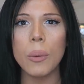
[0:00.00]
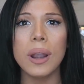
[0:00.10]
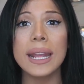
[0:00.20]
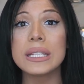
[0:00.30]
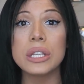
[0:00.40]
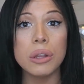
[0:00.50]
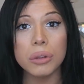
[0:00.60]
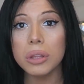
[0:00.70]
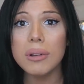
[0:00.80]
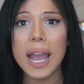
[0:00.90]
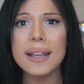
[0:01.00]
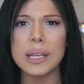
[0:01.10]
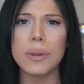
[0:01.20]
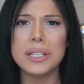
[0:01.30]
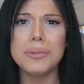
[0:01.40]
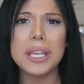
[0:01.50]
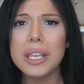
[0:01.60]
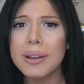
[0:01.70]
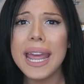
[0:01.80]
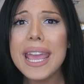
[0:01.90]
I want to get to know you guys. I want to do
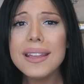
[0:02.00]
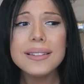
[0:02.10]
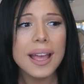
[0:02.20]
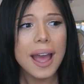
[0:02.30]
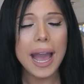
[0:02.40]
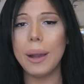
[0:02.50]
Q&As.